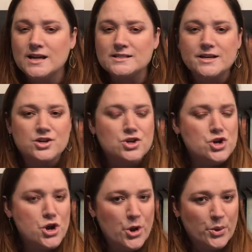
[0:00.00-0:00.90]
He's like,
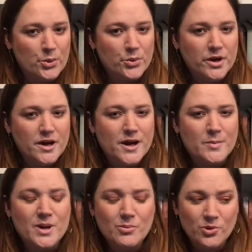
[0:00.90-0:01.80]
no,
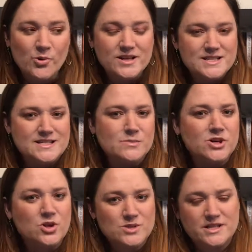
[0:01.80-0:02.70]
people are going to see me
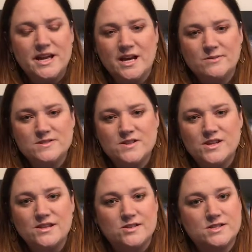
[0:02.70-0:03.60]
close to the animals and
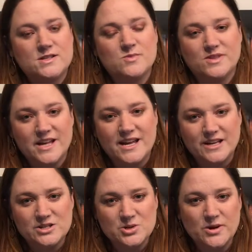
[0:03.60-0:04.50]
think this is what they
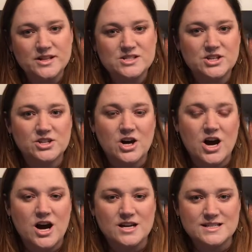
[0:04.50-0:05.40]
can do, and it's gonna
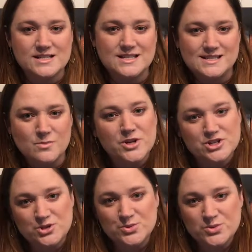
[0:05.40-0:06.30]
cause some
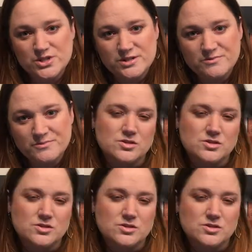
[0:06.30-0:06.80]
issues.